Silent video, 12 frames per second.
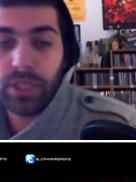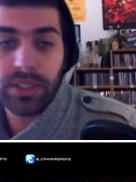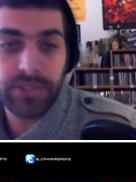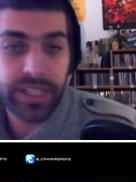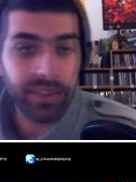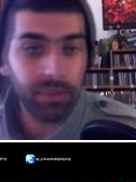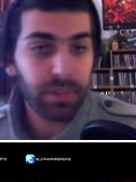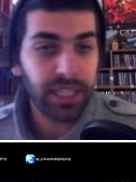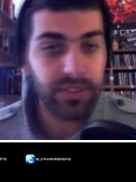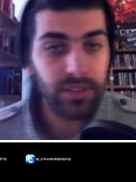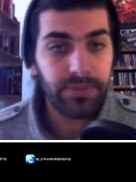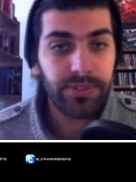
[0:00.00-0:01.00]
will take the
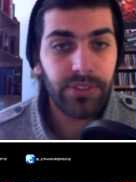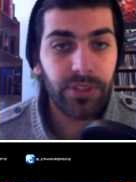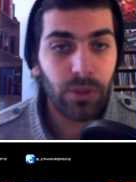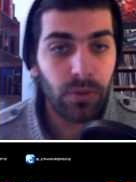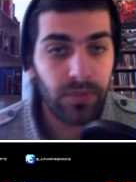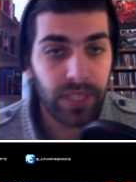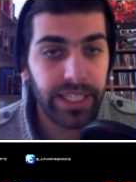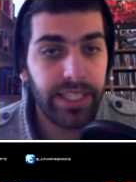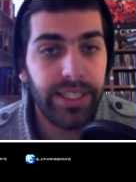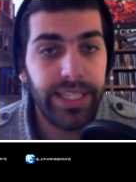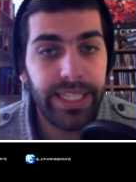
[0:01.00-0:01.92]
place of Soulfire